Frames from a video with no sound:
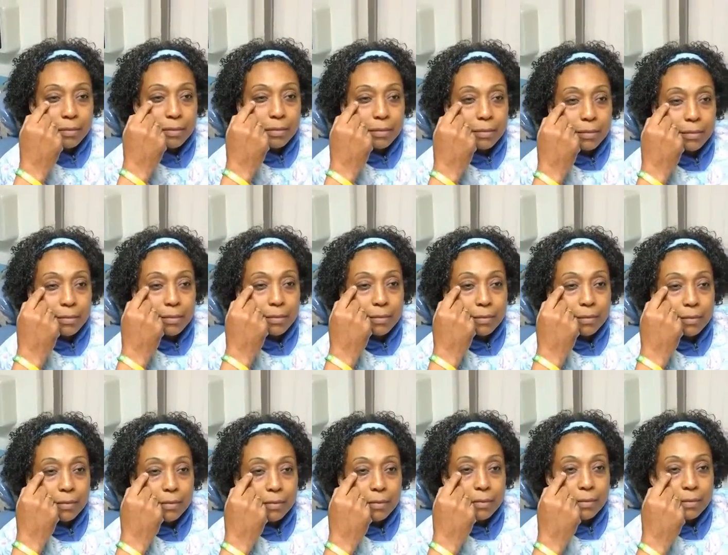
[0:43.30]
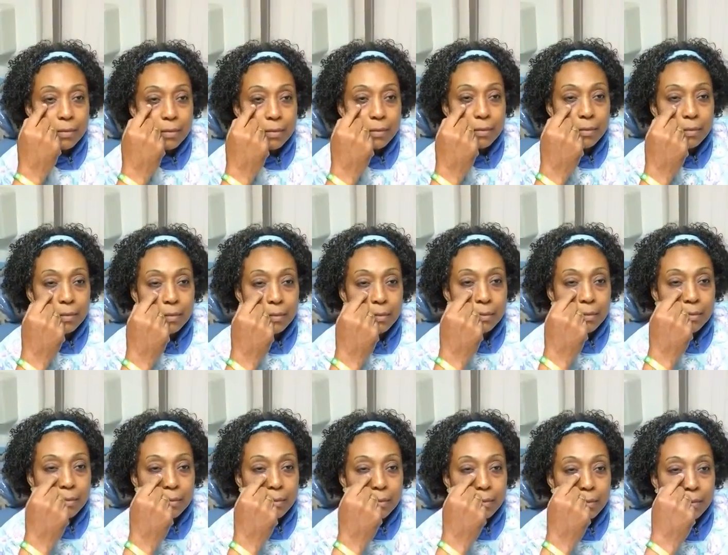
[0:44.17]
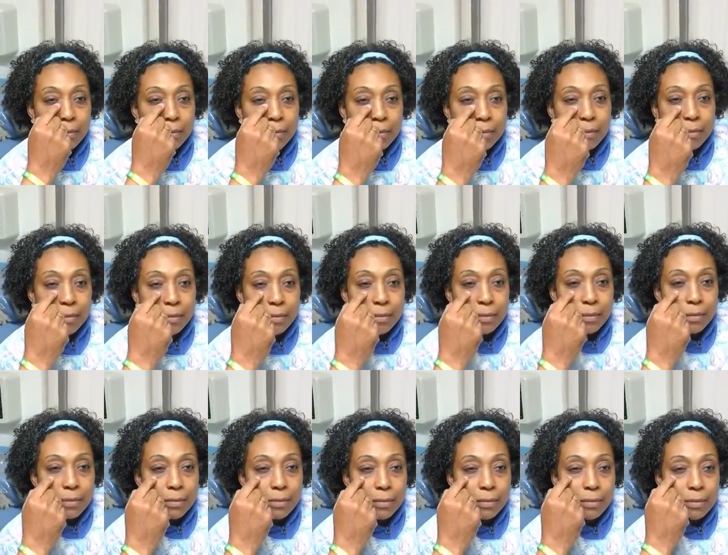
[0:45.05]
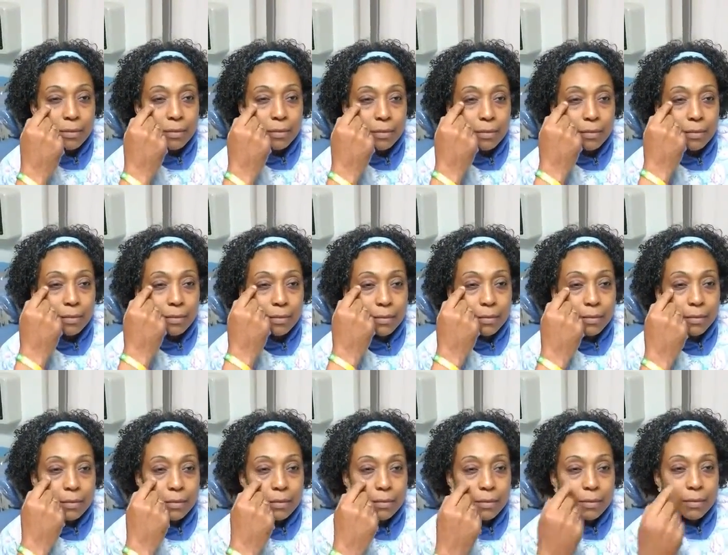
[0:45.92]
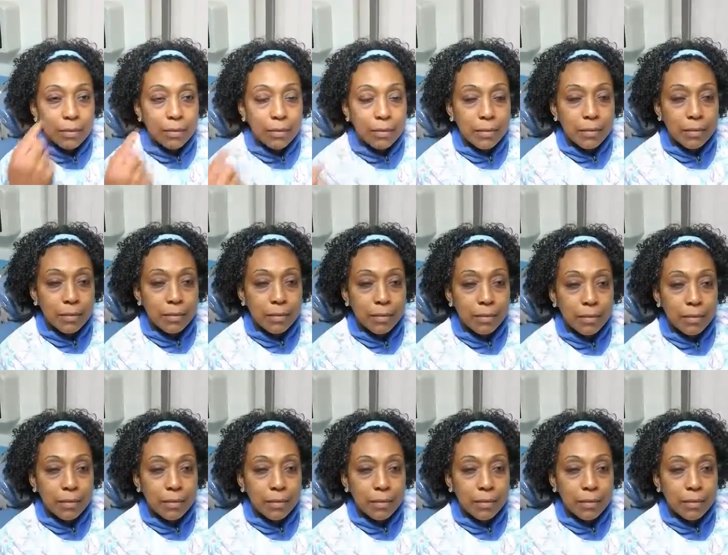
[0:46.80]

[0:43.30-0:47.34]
(no one is talking)